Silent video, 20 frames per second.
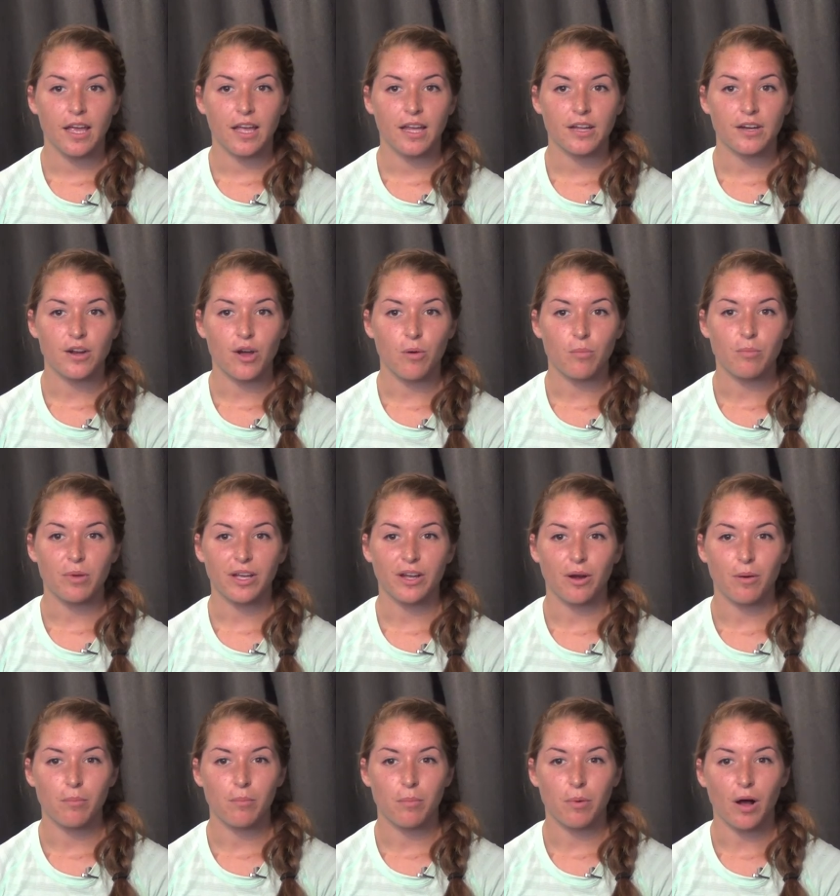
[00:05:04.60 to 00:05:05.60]
you know,
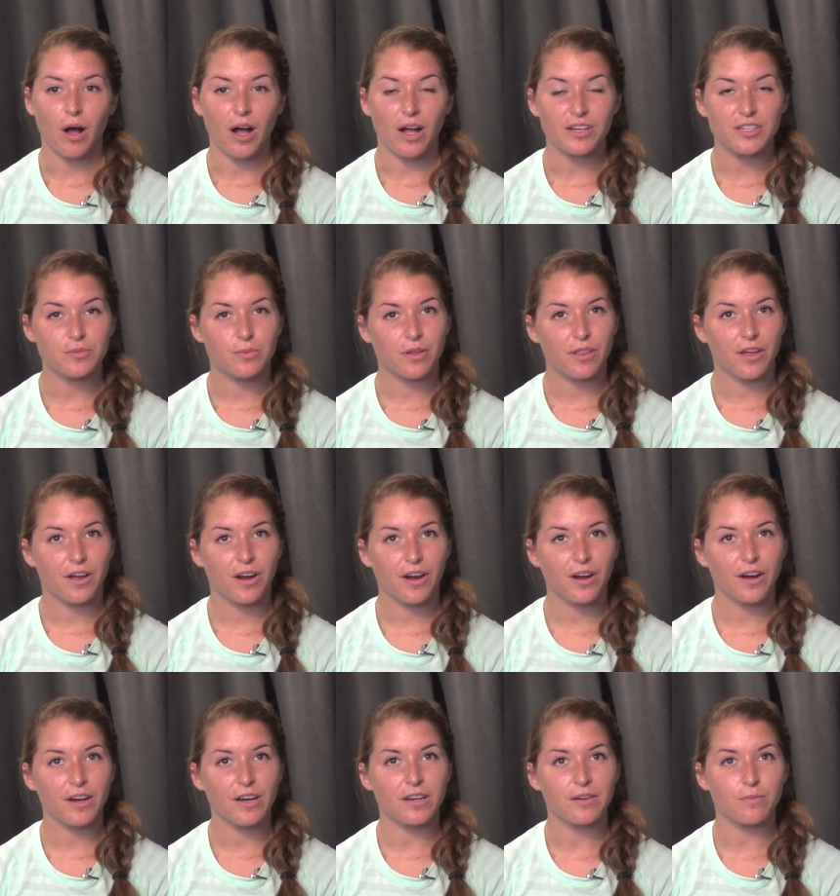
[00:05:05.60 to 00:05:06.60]
bigger bond with
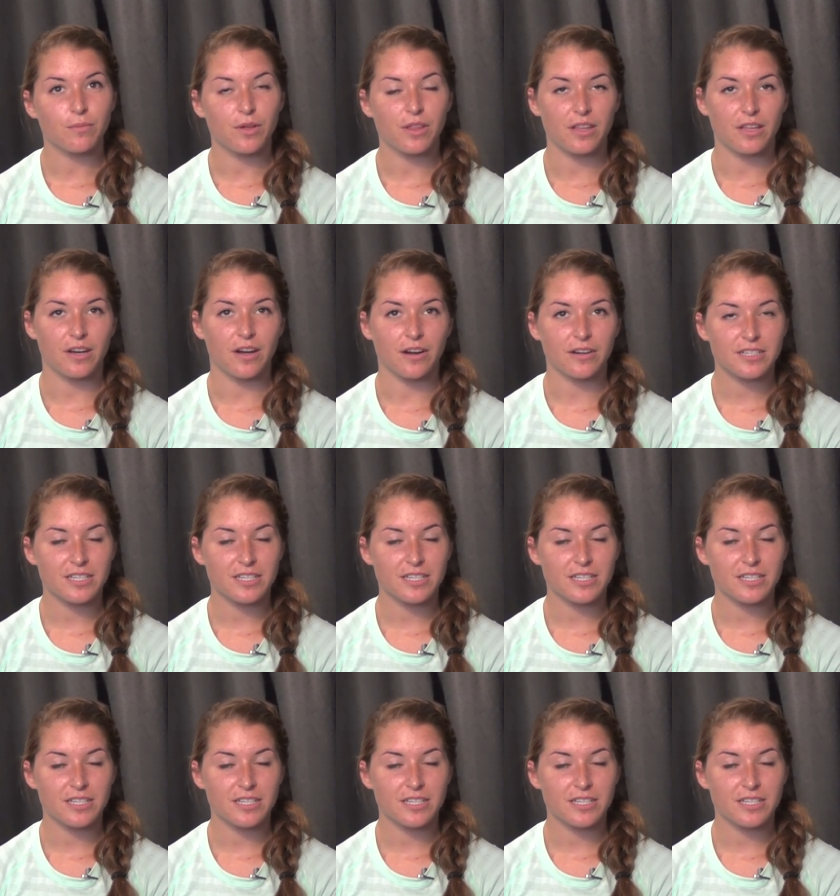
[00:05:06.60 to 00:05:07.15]
her and within our